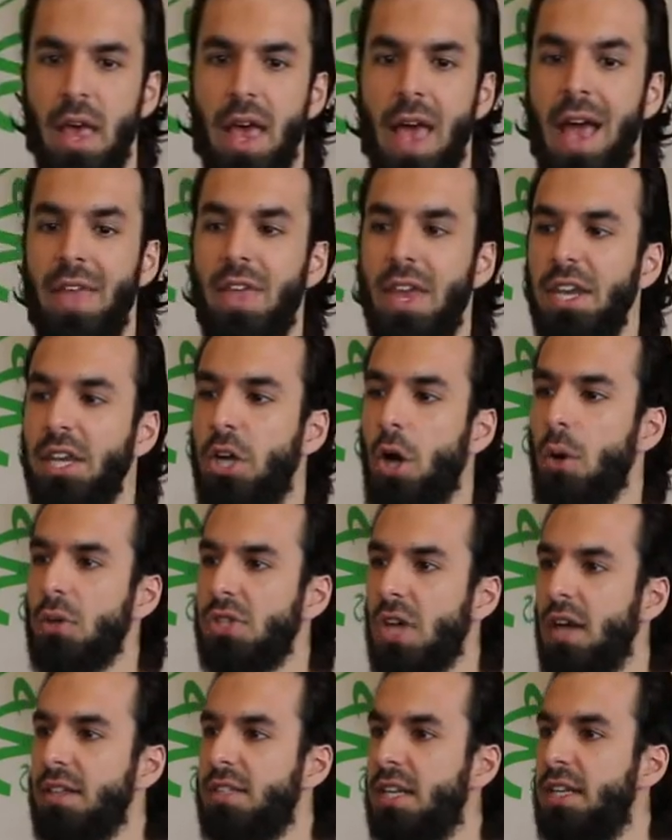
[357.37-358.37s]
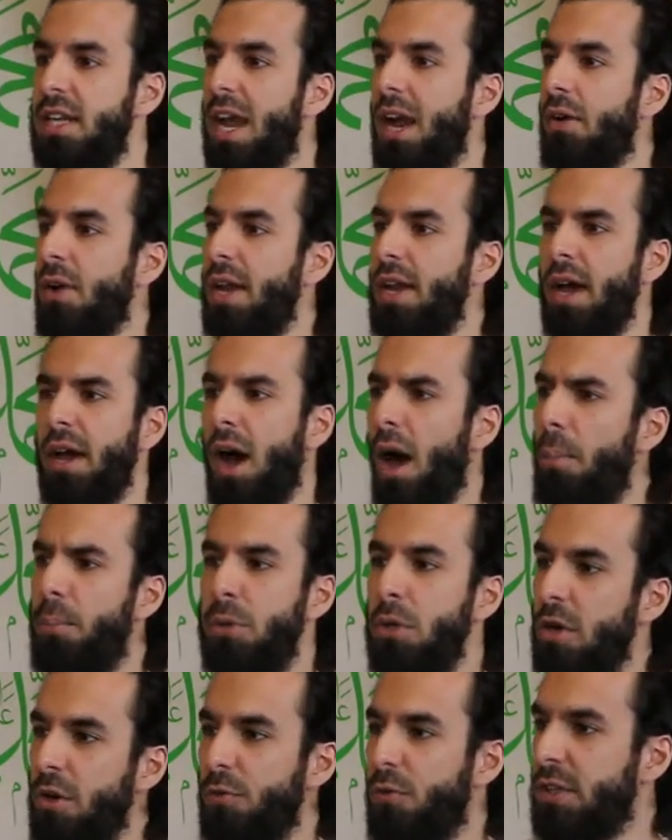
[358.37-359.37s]
And then he goes on to narrate a, a
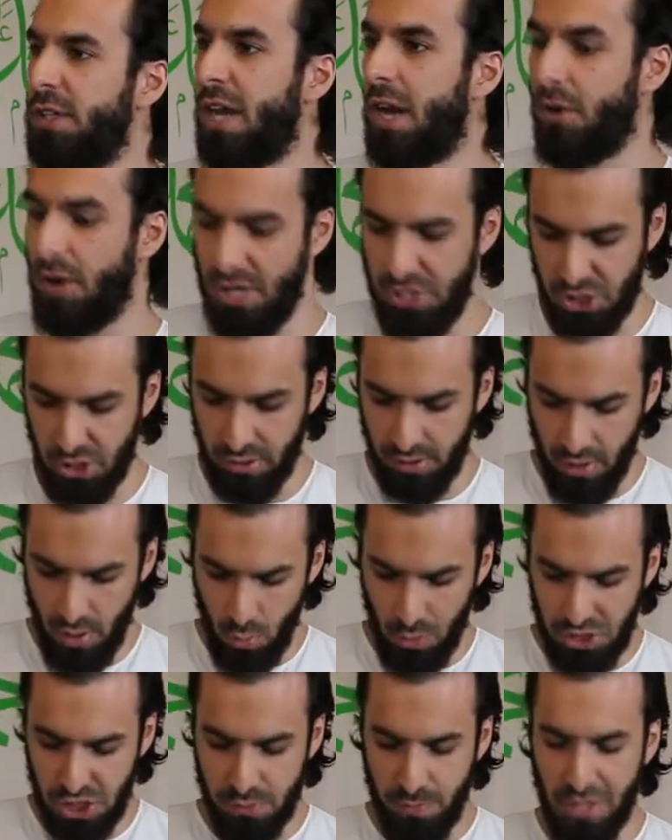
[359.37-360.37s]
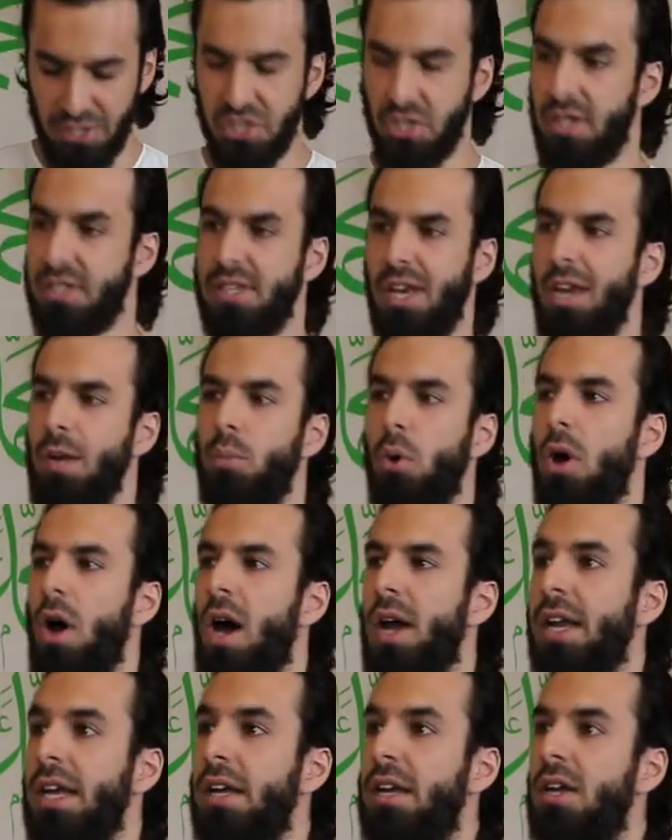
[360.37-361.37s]
beautiful narration, which is mentioned in Sahih
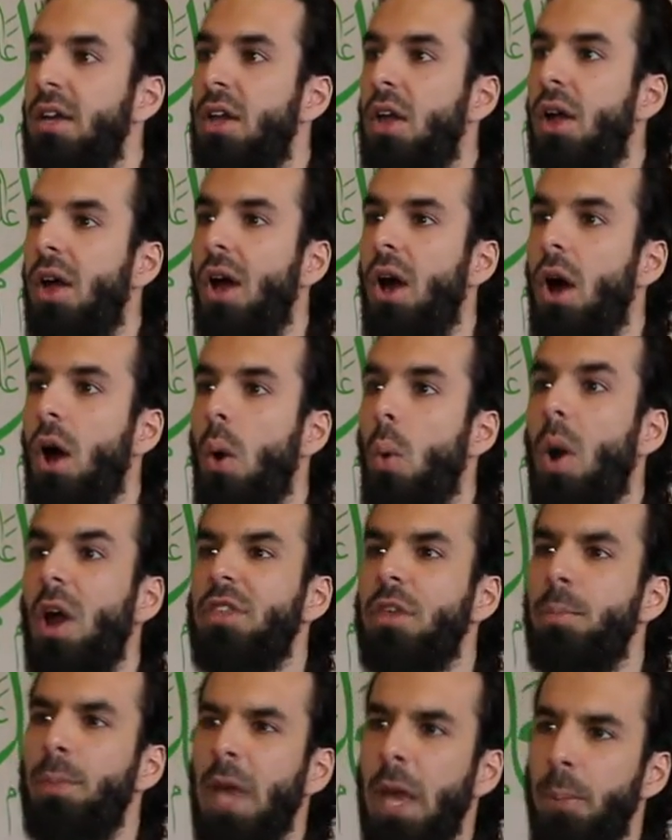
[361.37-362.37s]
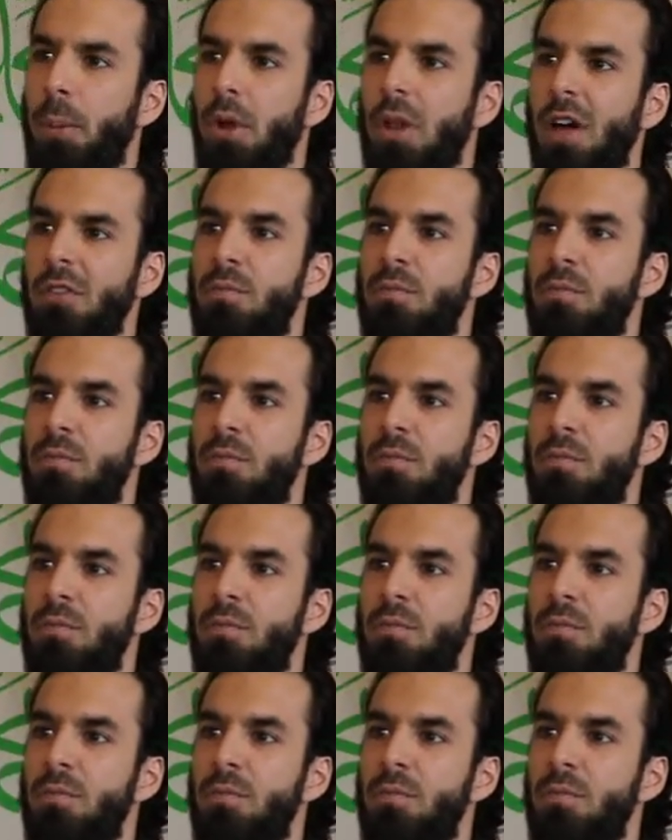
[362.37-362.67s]
Bukhari, where the people of